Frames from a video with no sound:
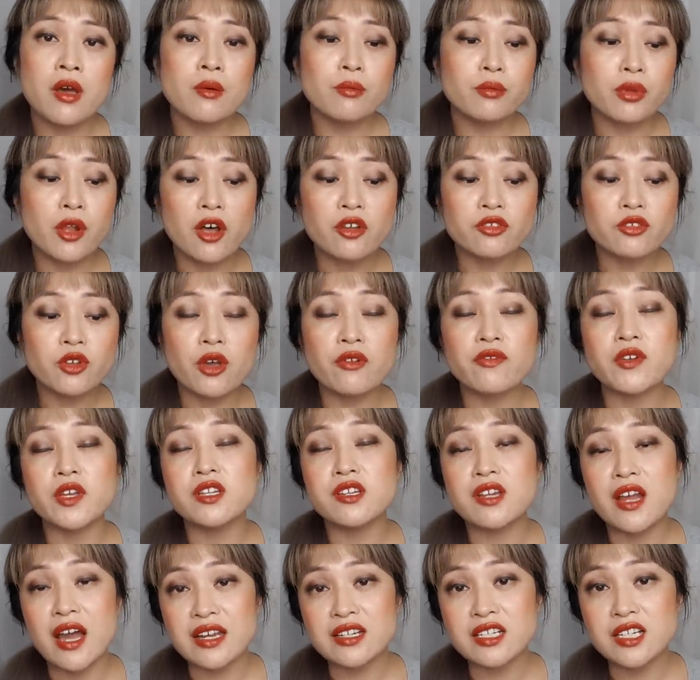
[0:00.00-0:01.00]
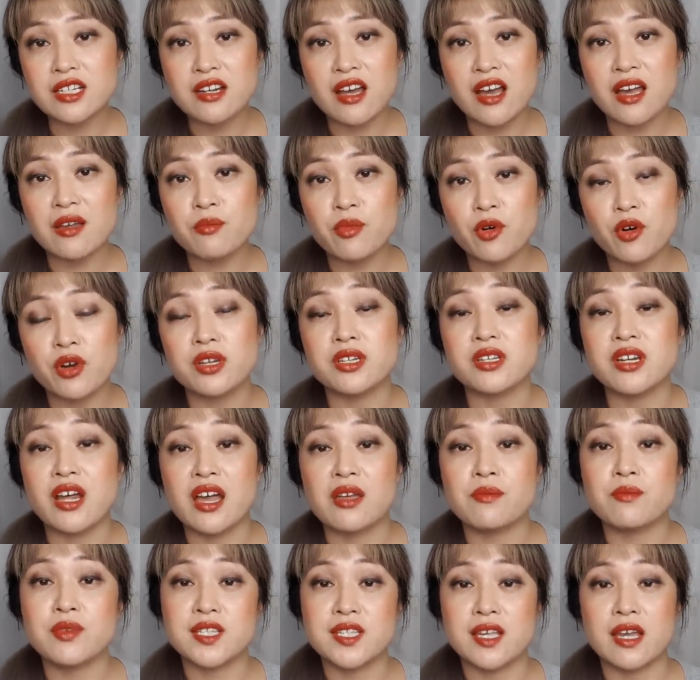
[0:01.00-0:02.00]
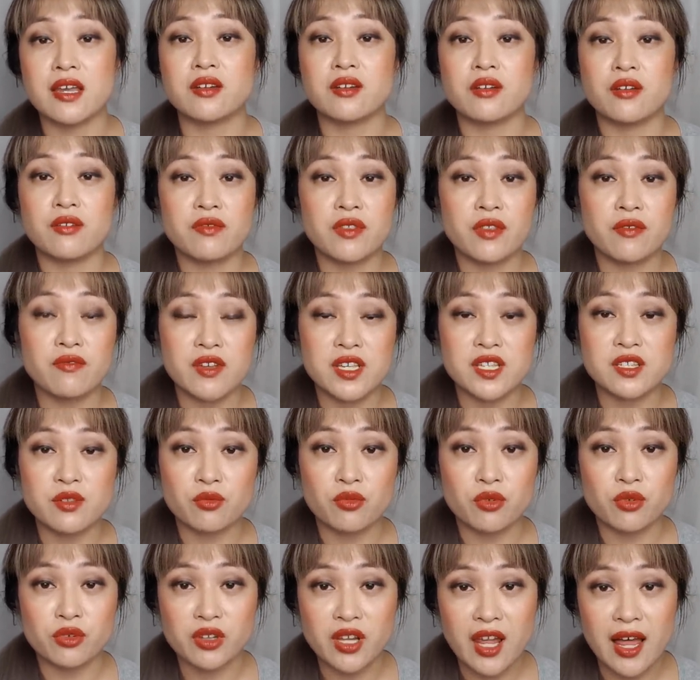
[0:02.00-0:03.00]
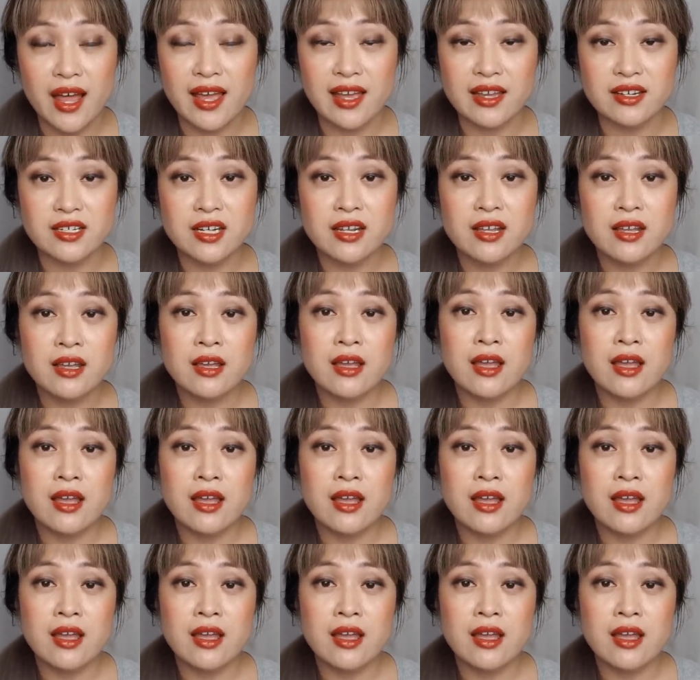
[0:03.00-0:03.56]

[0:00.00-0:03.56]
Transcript: blocked over 99.9% of the visible light,